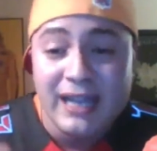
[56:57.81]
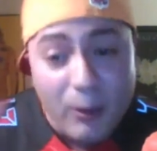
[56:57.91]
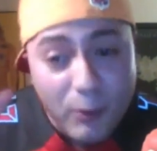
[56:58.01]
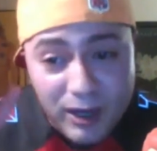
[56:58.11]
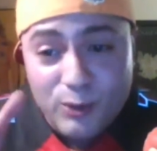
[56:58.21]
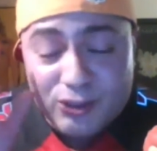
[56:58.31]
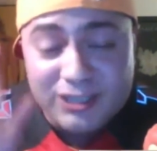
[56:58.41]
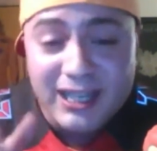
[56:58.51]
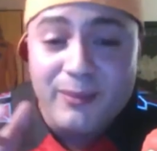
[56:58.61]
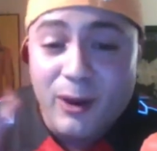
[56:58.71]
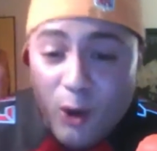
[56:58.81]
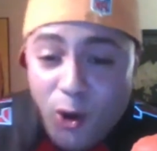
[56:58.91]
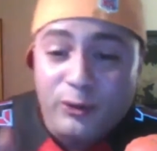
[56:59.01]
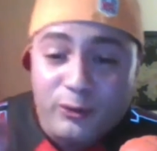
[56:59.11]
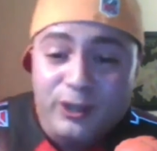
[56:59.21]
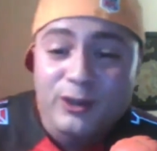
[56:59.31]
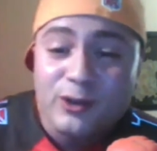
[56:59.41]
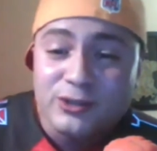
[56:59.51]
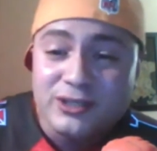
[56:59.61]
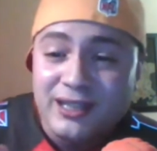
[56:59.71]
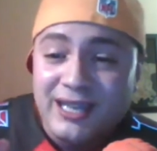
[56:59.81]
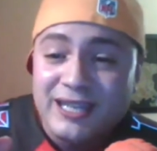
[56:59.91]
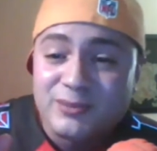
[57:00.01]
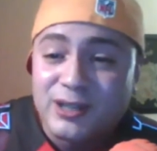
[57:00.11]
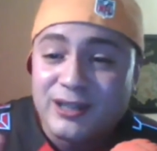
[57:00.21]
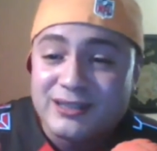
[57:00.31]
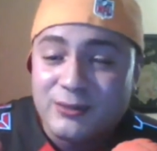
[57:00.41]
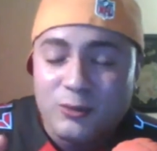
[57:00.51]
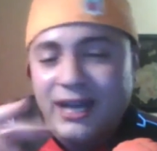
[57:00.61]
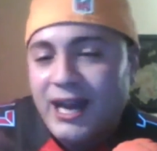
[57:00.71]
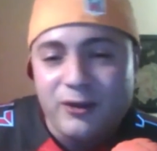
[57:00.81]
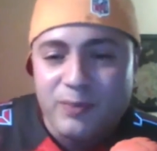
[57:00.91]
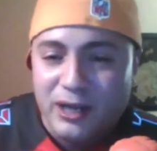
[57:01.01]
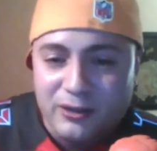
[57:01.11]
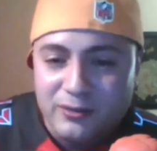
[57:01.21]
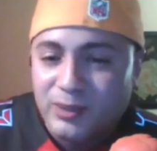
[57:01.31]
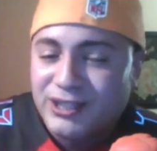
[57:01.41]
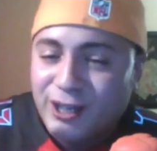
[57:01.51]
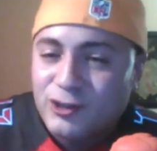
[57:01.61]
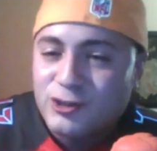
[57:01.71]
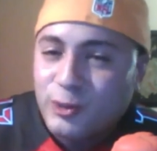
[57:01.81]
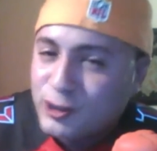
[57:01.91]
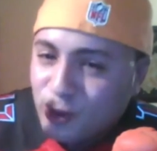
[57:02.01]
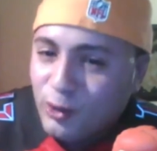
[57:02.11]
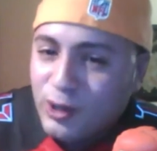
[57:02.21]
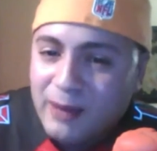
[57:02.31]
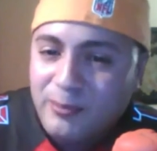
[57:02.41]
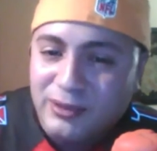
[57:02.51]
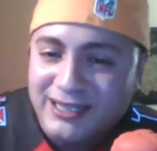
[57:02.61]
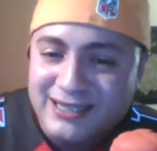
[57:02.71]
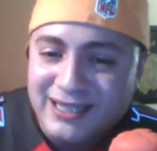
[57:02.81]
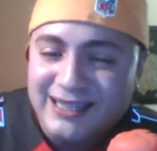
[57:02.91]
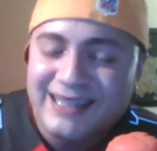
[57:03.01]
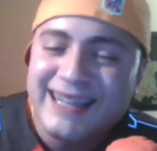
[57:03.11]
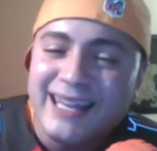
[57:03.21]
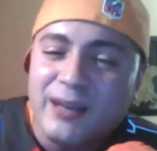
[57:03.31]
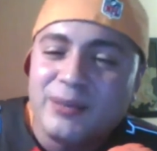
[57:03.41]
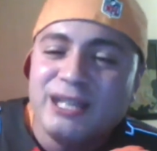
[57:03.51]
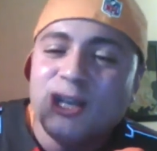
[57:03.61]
What I will say about all three of those is because well, not Harry Potter, but the other two are so complex that they could be